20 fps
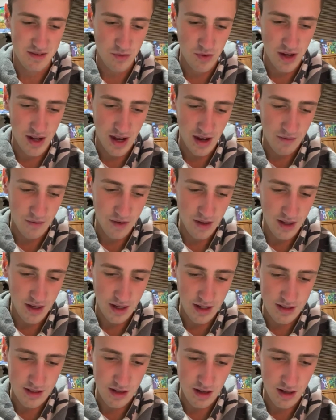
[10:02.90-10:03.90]
Wait, I feel like
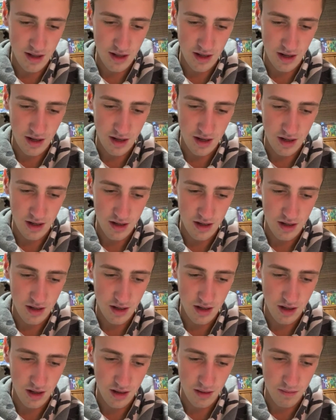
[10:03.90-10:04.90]
I saw that
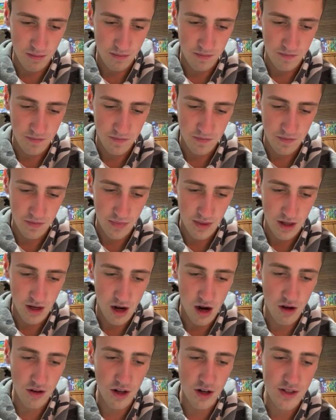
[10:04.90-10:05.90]
name.
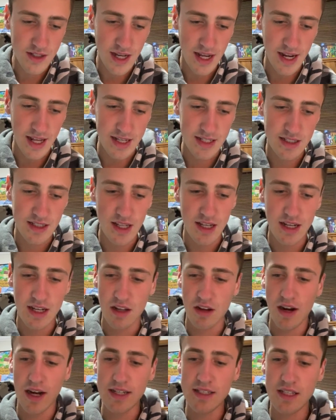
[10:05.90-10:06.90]
Oh, there's NXD
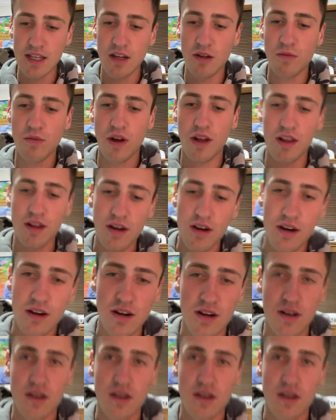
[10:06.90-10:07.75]
Killer. I see you, brother.